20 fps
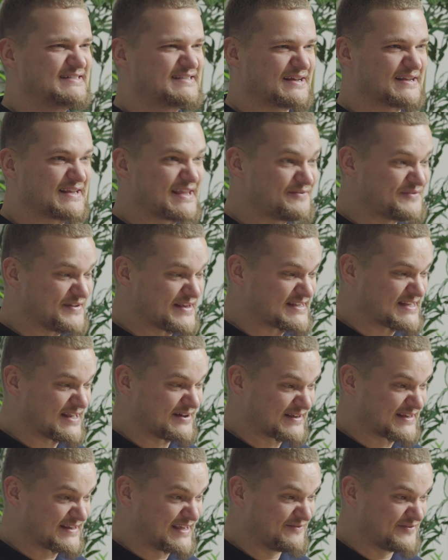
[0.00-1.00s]
So give
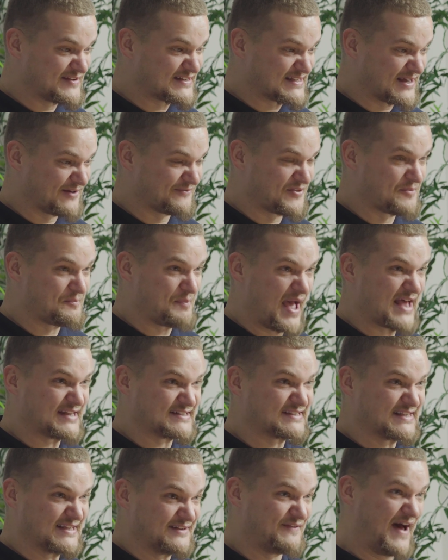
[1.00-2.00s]
yourself the
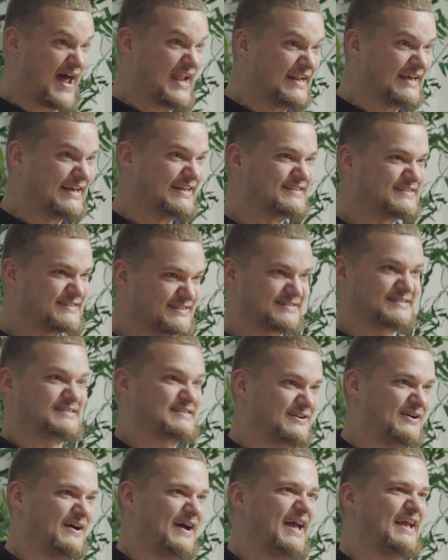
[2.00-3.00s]
best advantage, you know, the
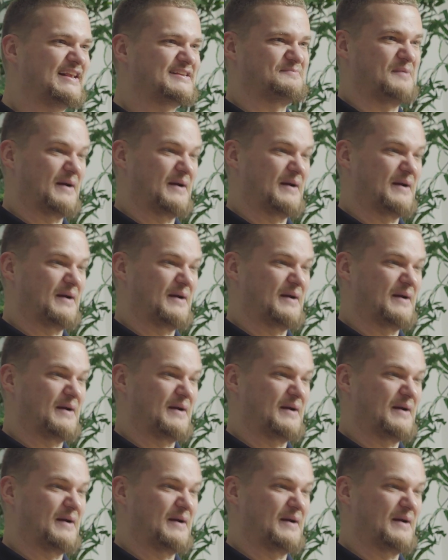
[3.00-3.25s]
slight edge